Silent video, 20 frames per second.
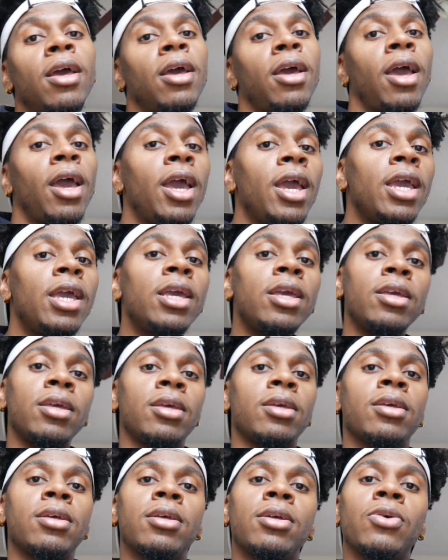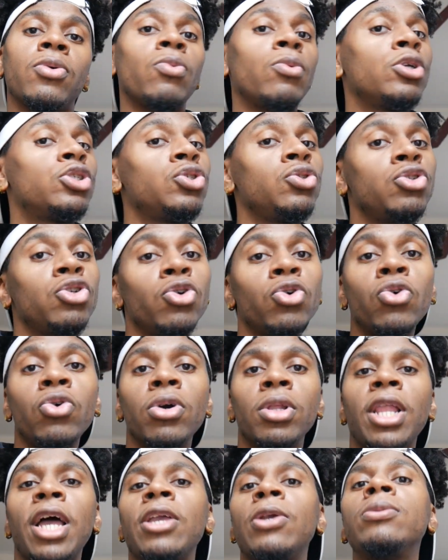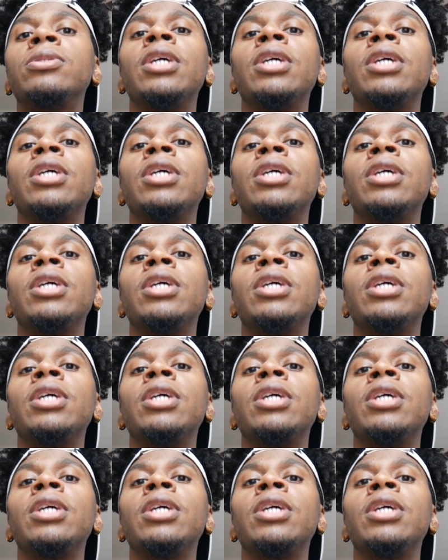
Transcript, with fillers: hey, what you doing? Like you